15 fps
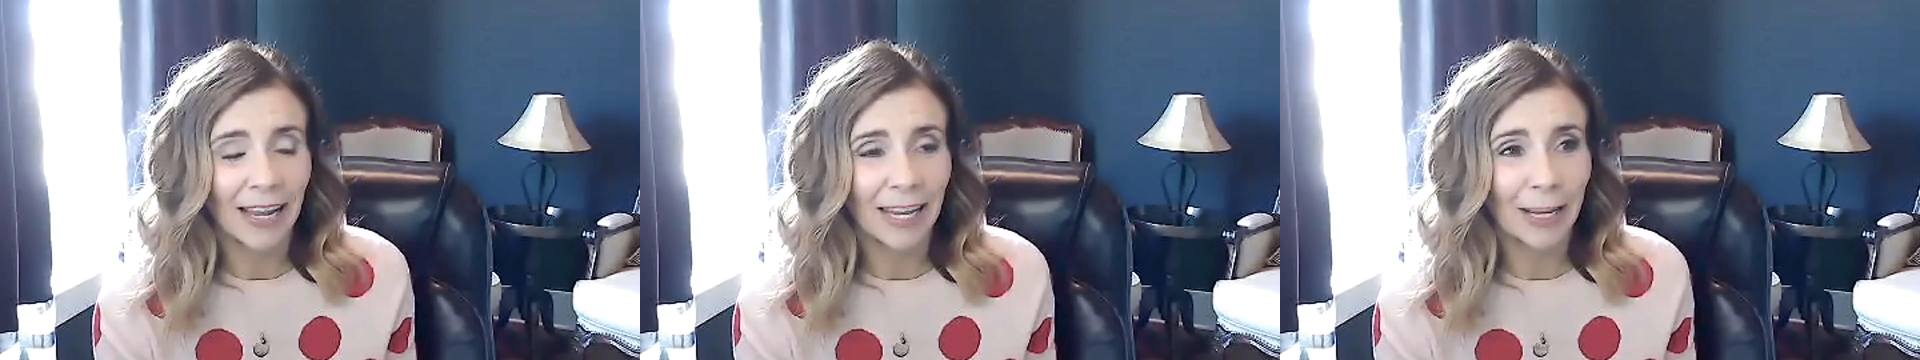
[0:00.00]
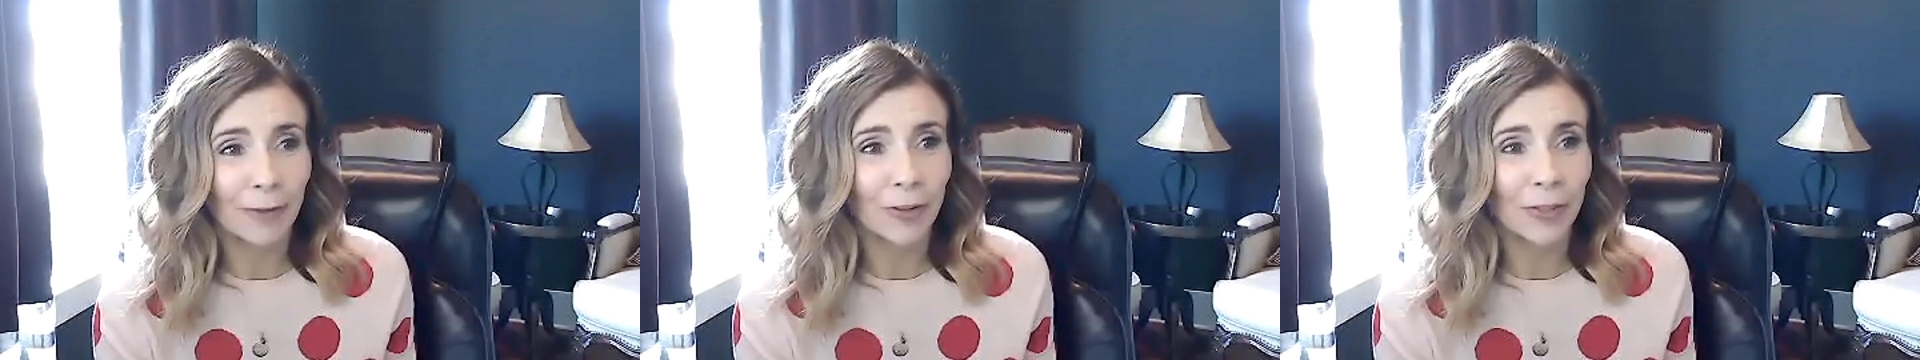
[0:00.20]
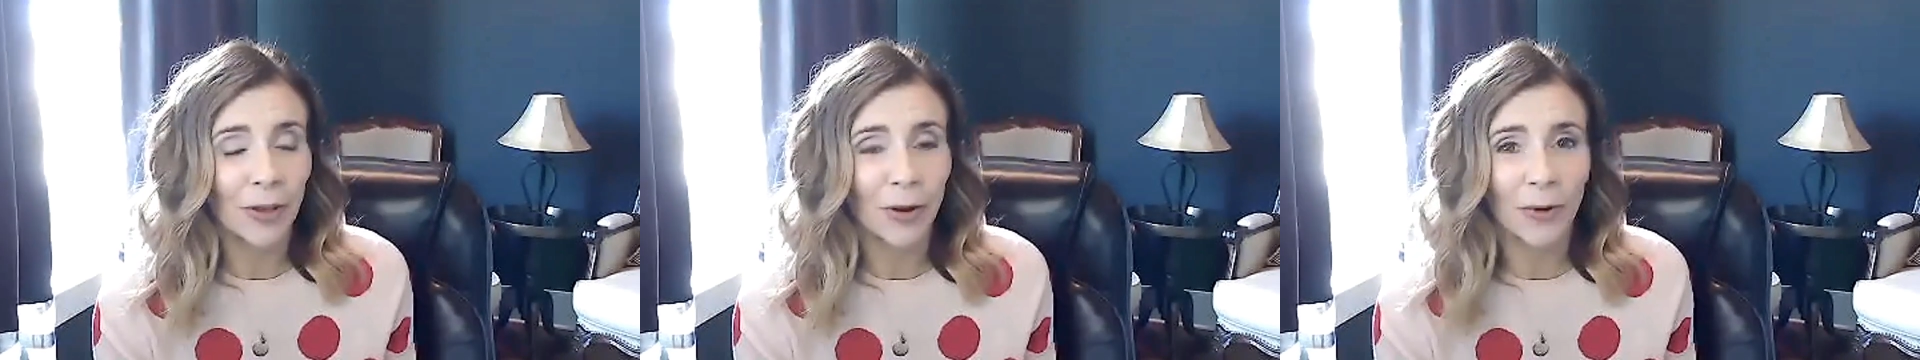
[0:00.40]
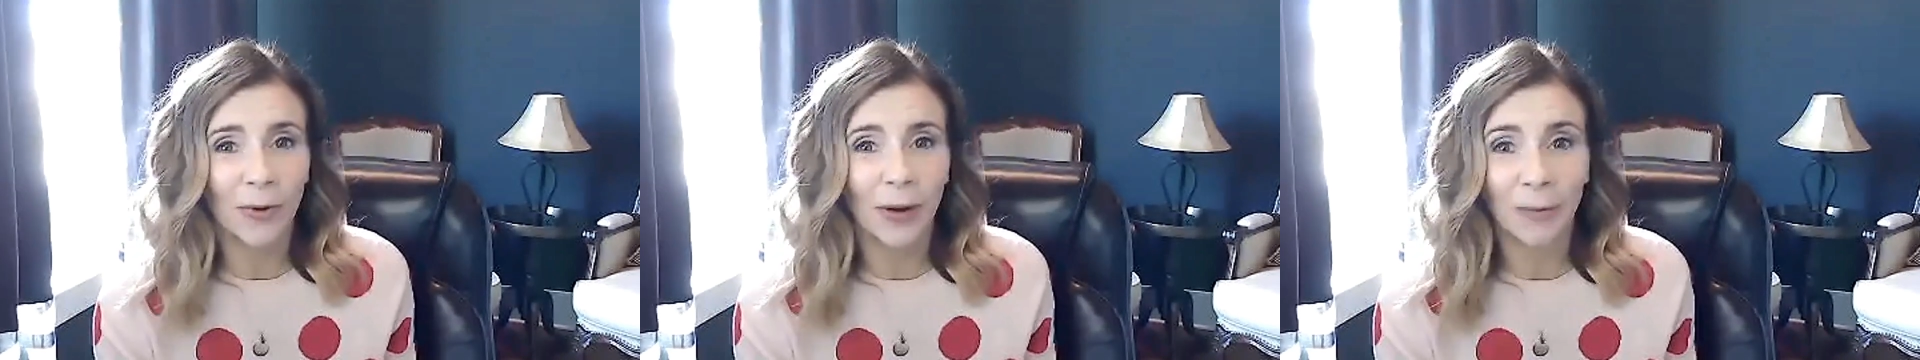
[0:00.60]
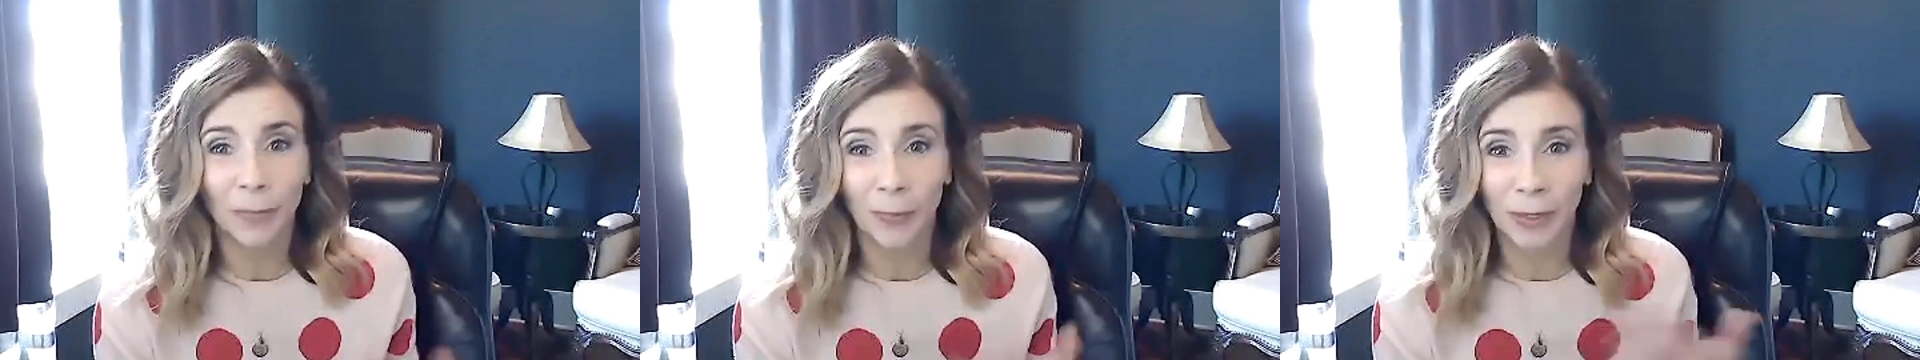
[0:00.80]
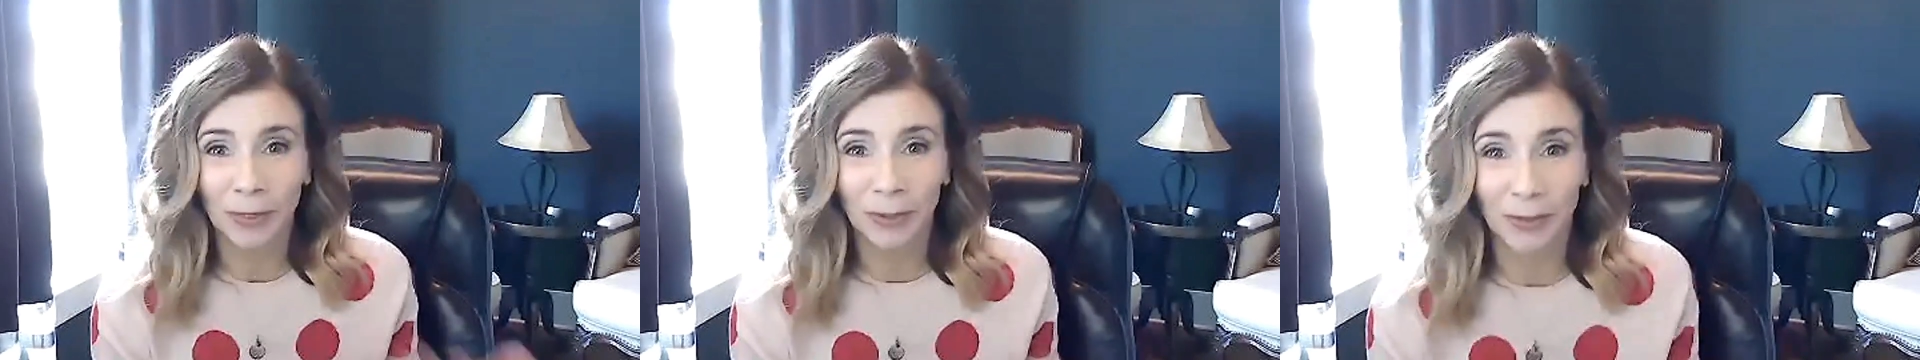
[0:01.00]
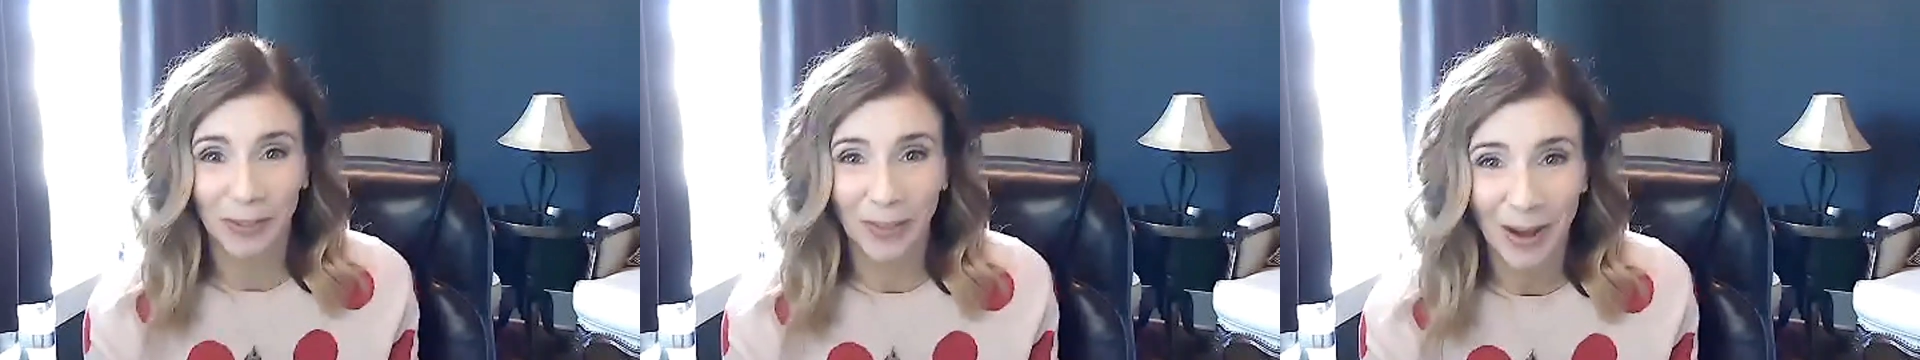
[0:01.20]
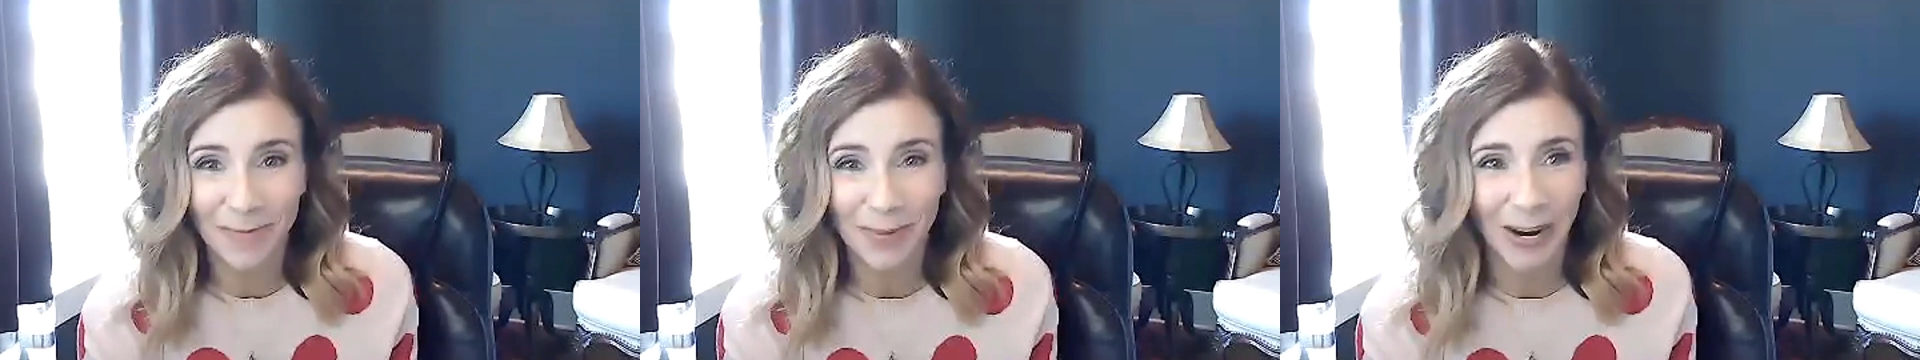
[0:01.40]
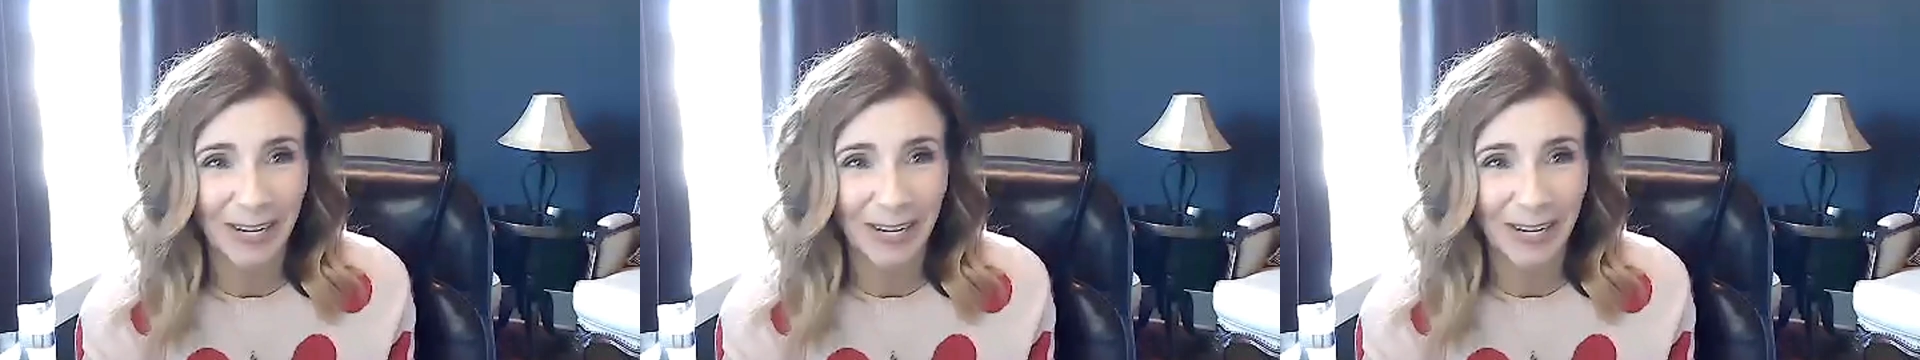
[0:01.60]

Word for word: even though we're going to learn a lot more,